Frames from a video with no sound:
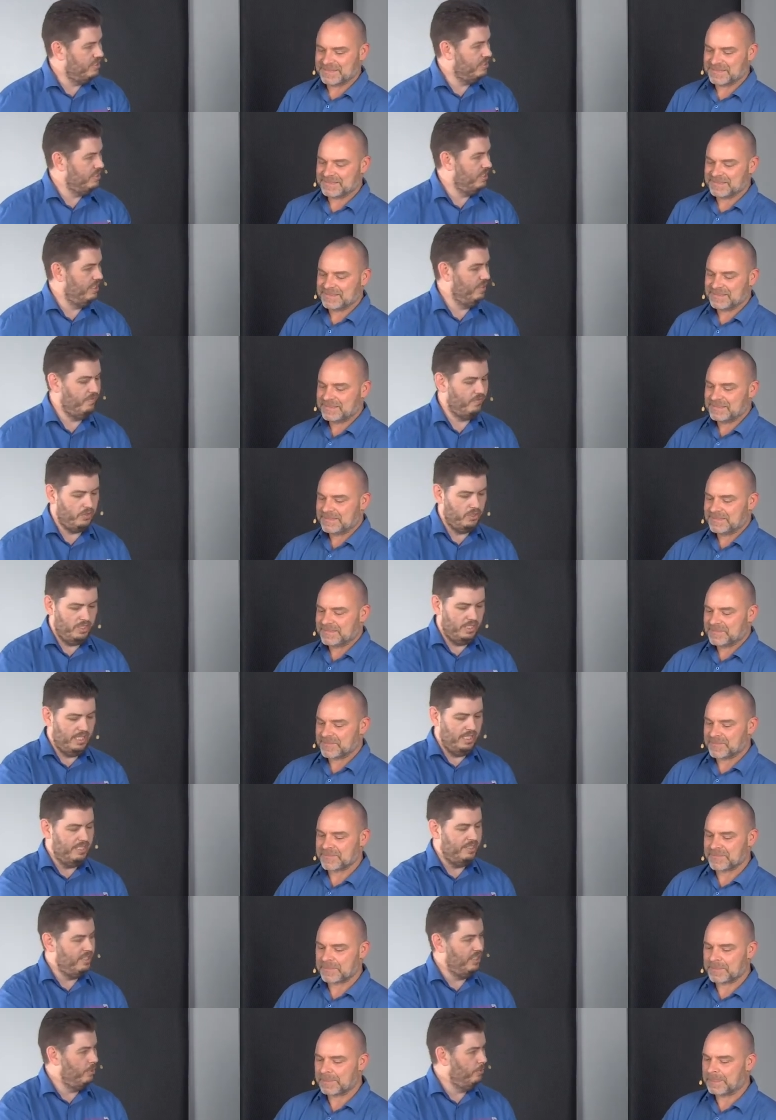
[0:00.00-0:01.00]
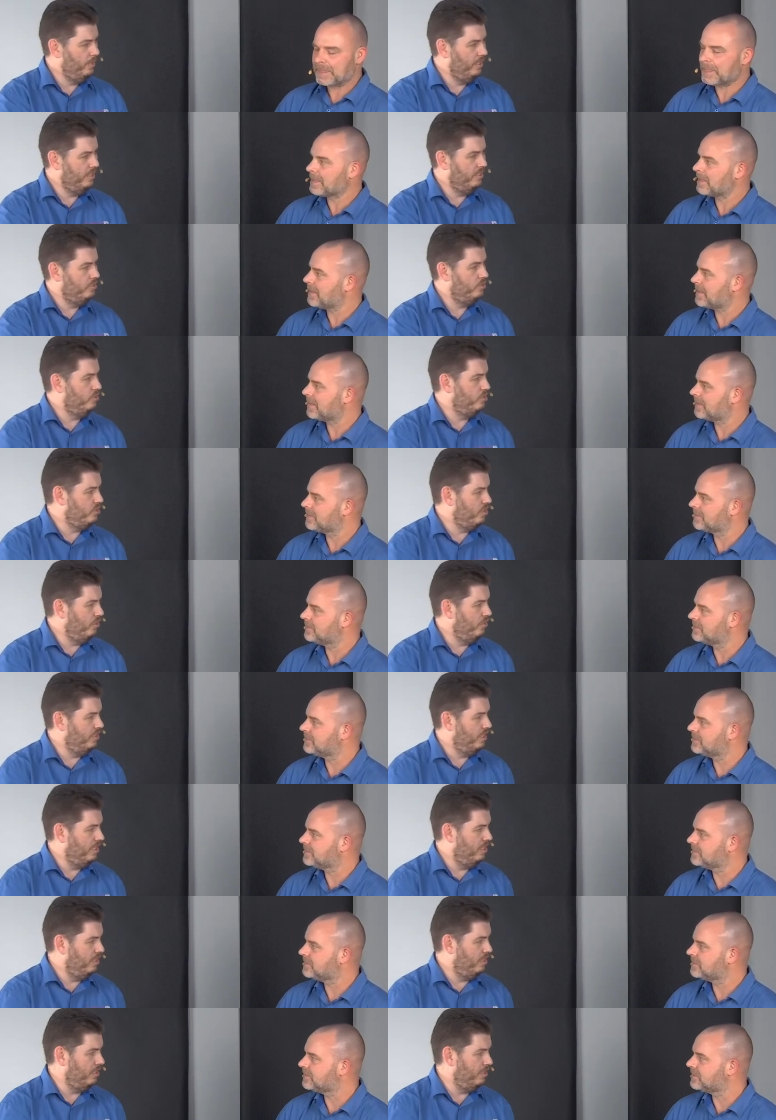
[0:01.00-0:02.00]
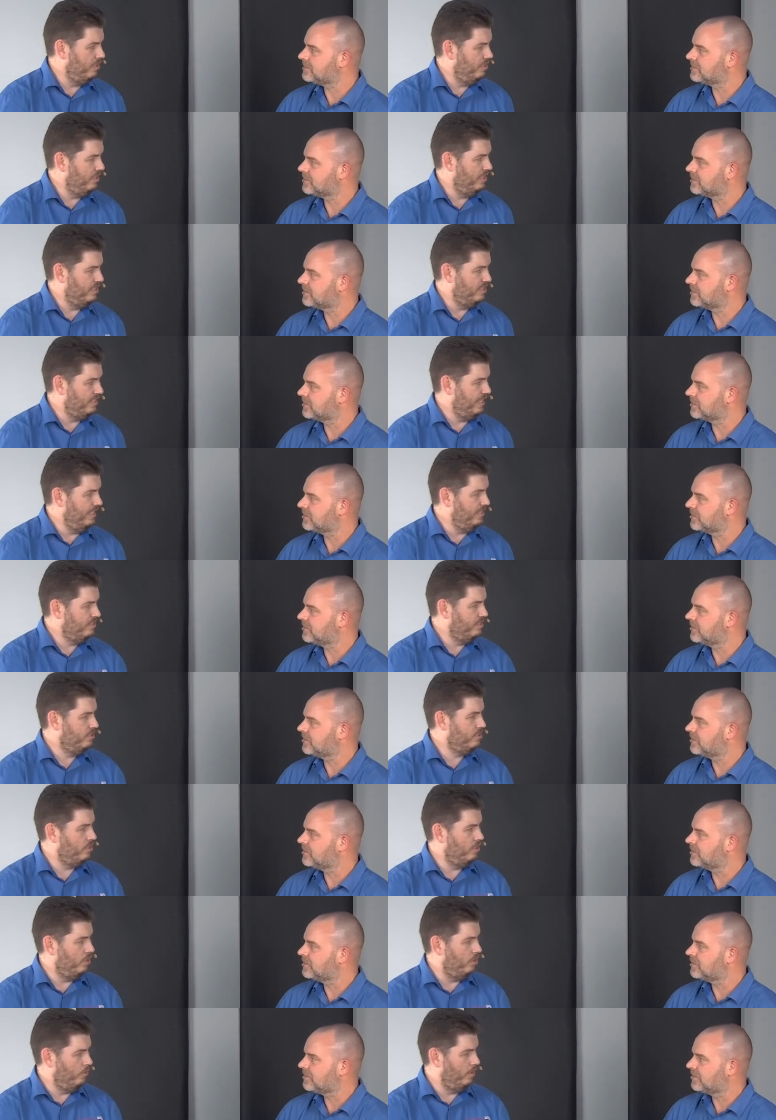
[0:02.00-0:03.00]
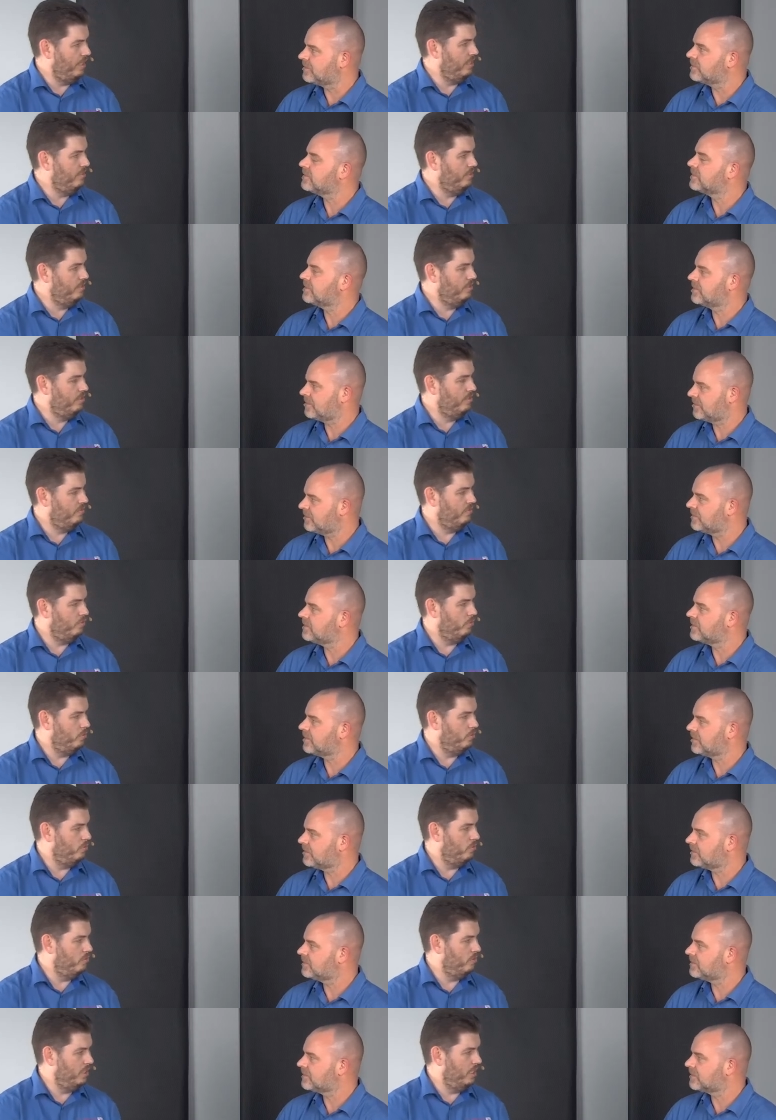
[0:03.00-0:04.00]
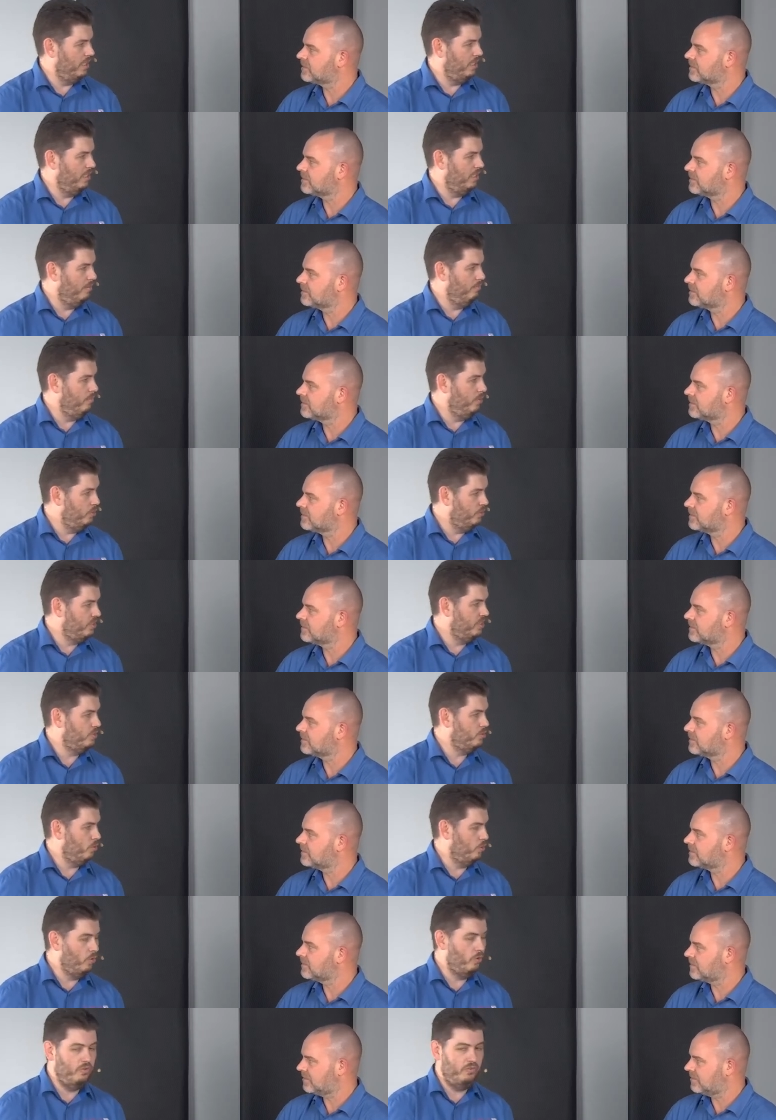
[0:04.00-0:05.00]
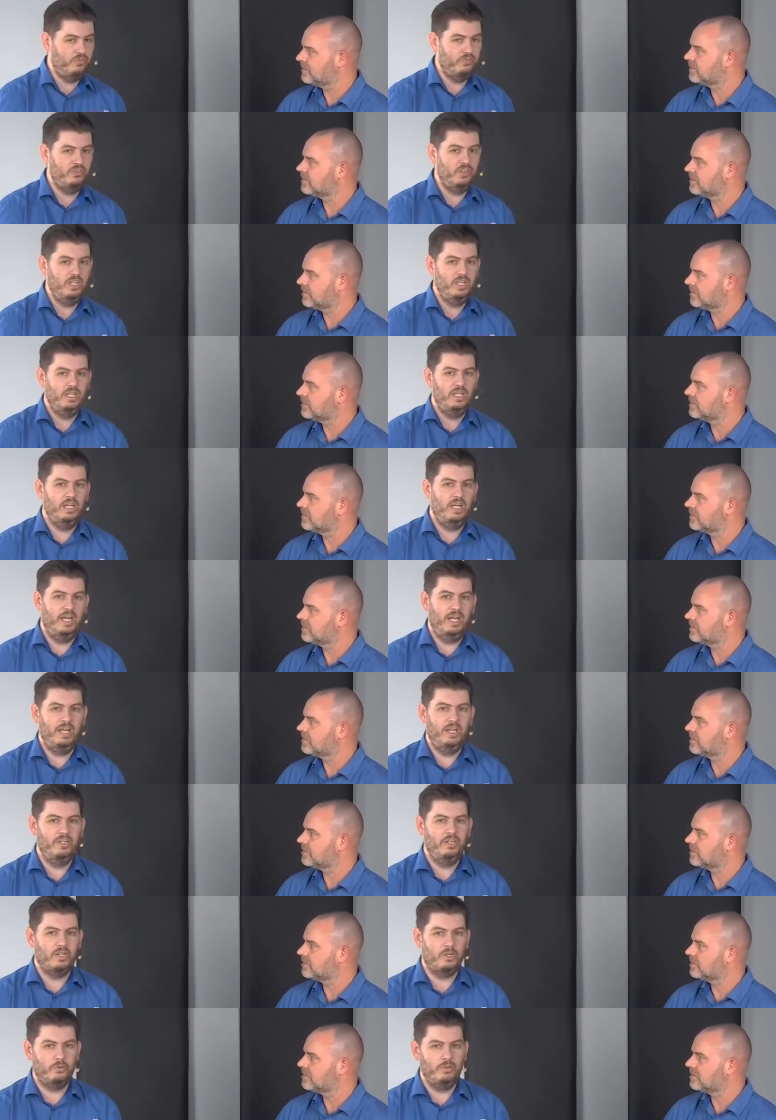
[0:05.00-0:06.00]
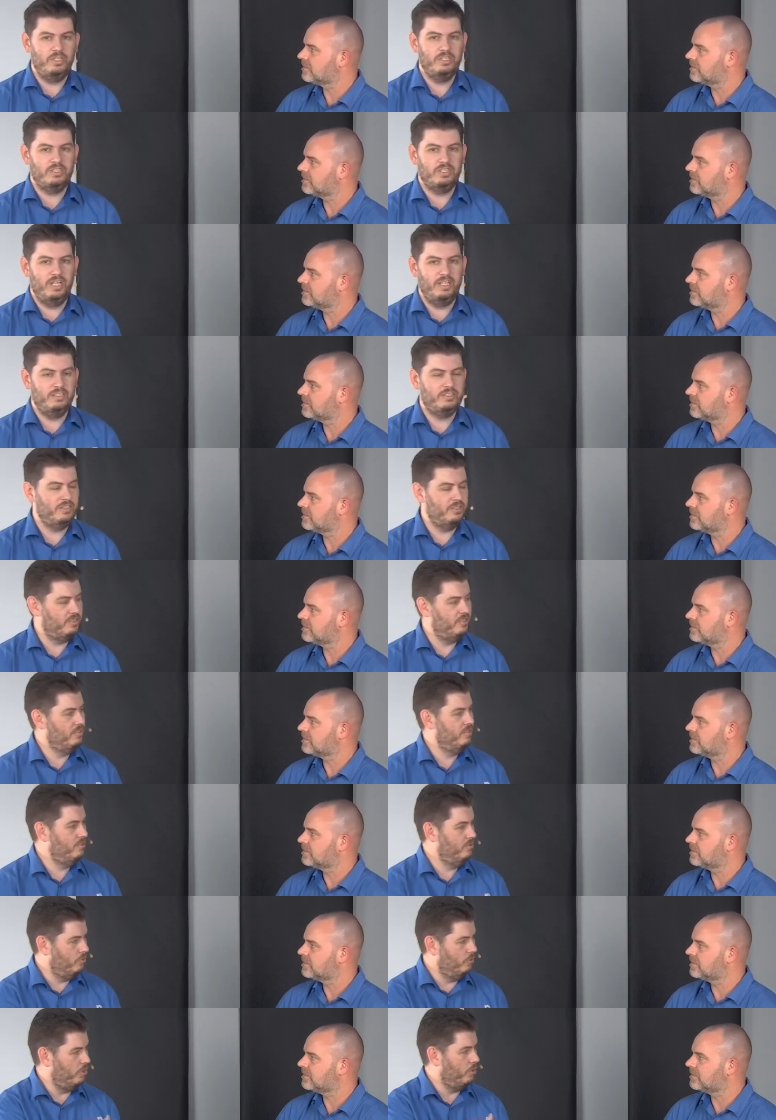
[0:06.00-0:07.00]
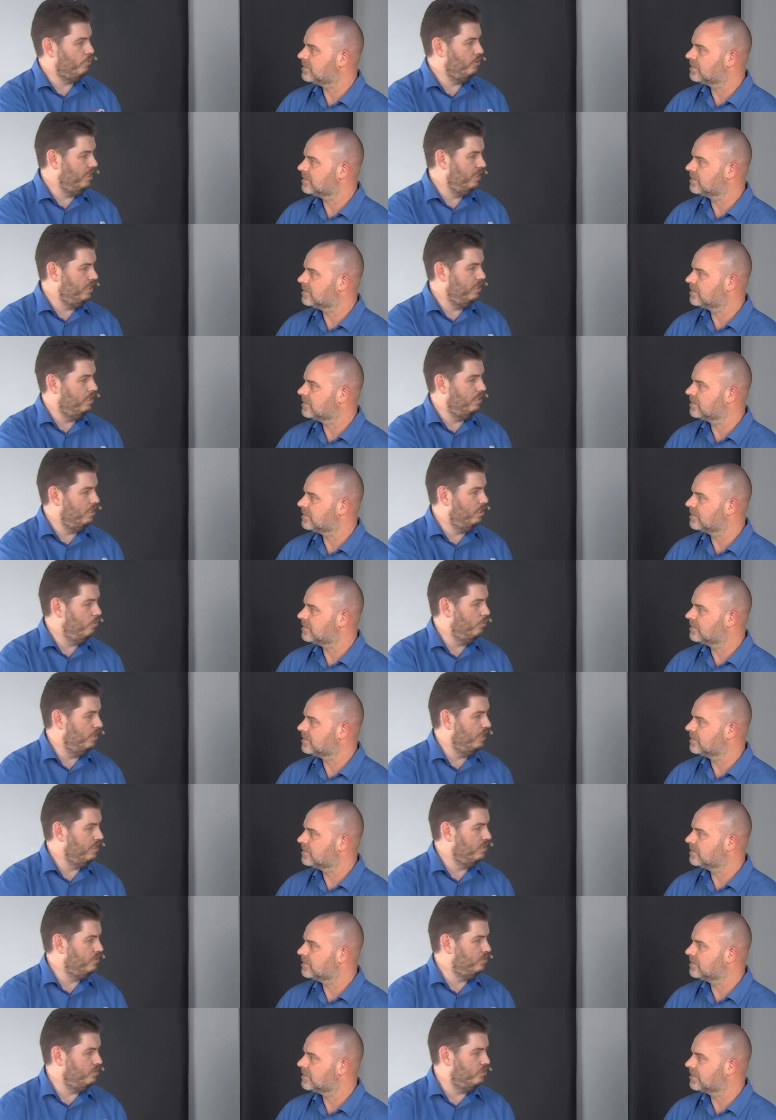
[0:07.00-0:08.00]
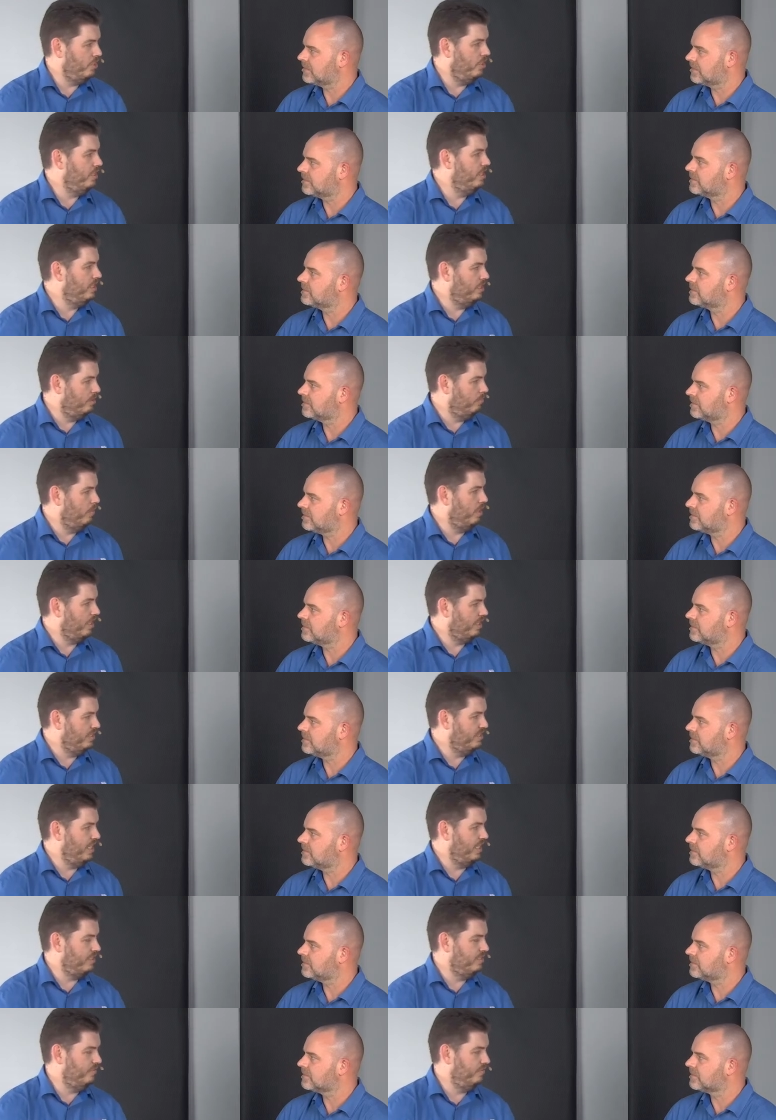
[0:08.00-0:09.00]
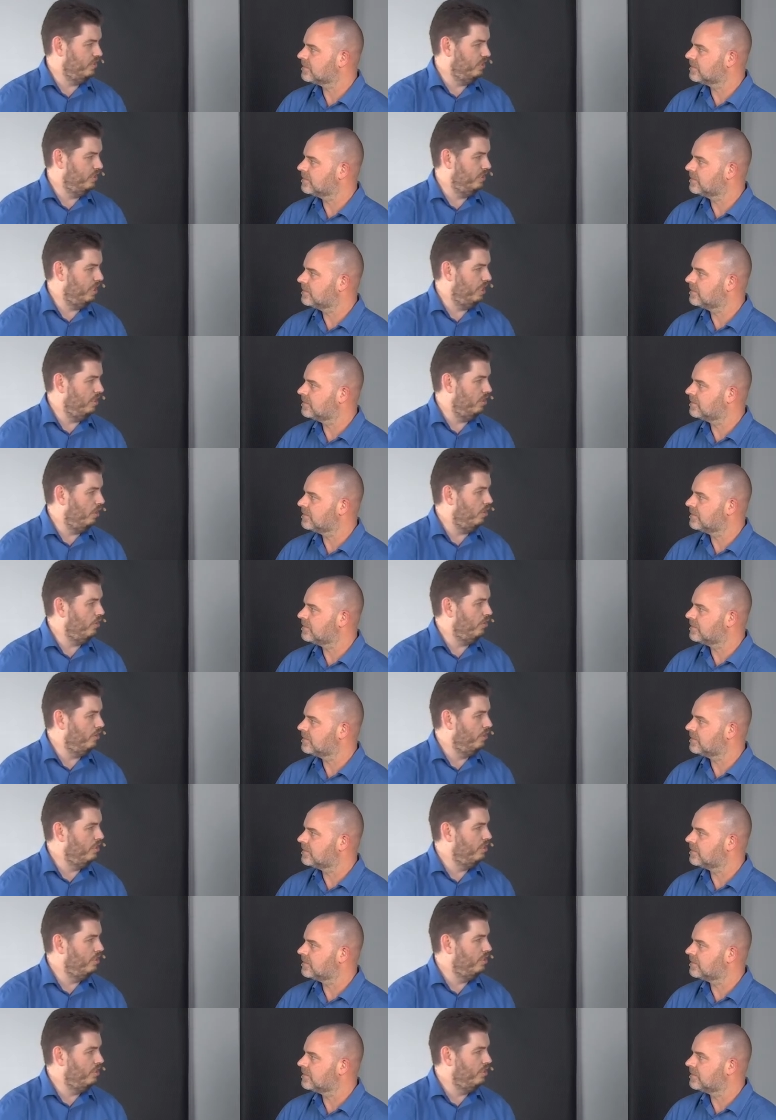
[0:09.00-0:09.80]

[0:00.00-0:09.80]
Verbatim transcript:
Speaker 1: They've got an LED ring to show their, their status, so red for uh, muted or off and a green status or a green ring to show that the mic is active and, and on.